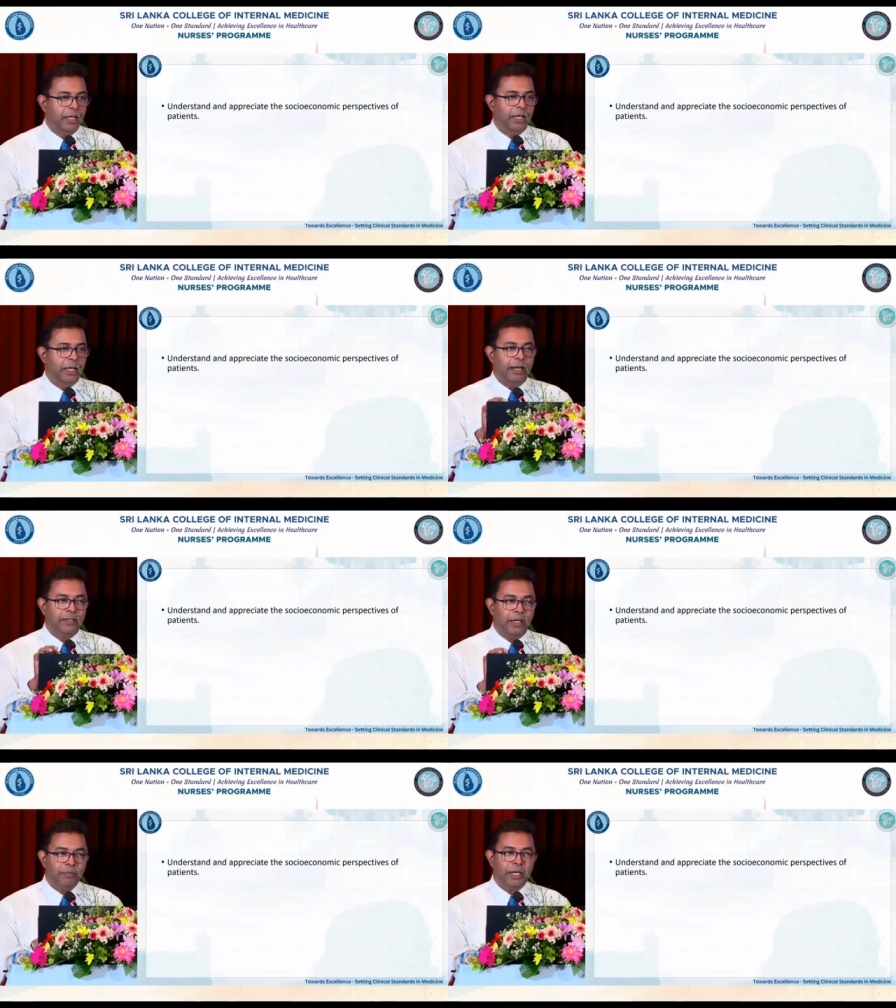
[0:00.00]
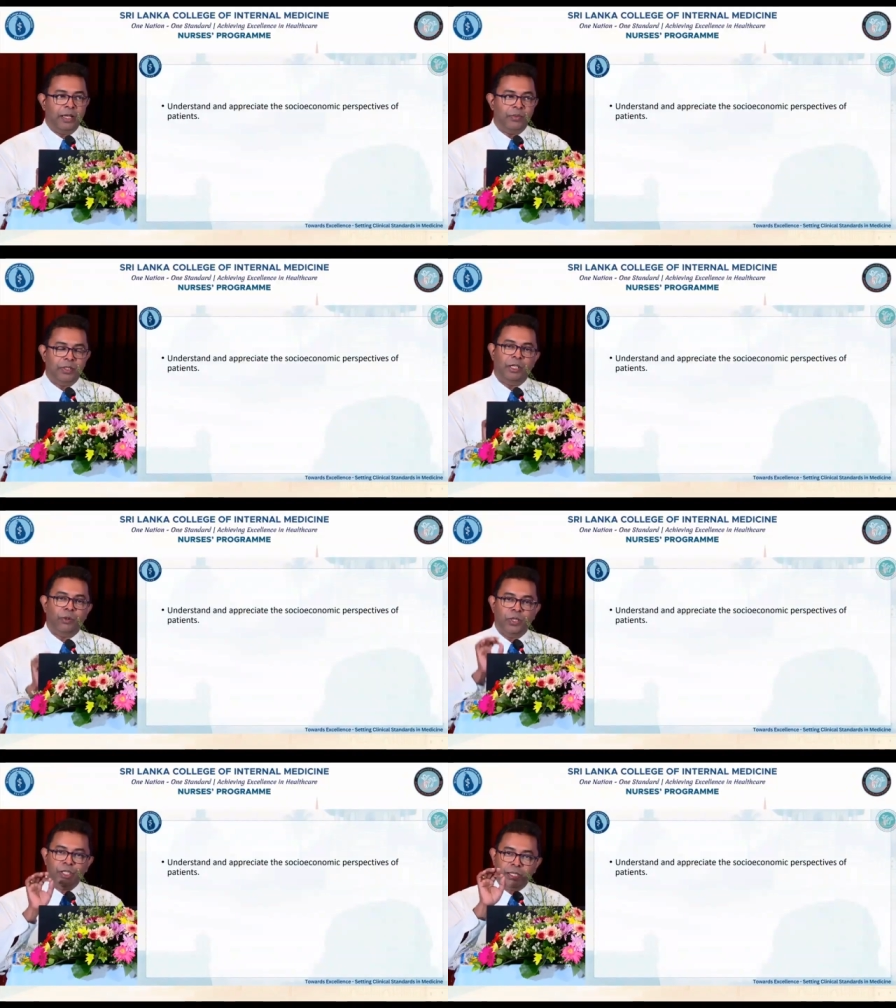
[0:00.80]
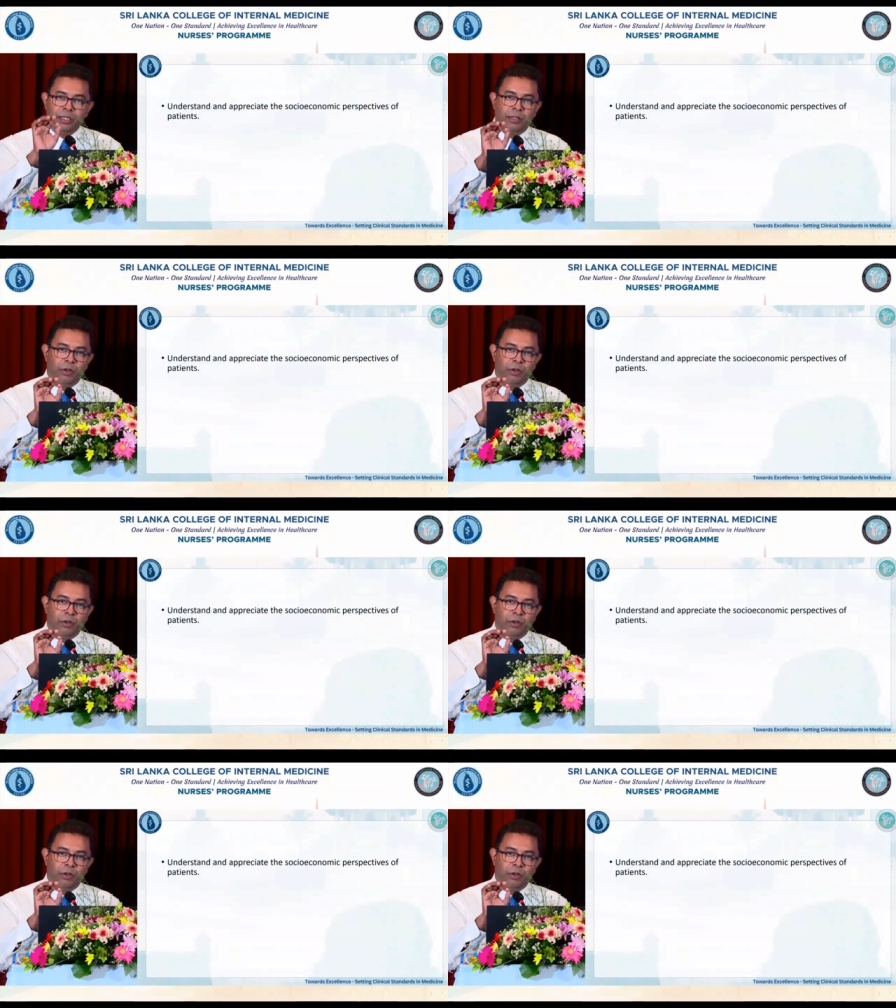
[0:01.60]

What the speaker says: And sometimes the question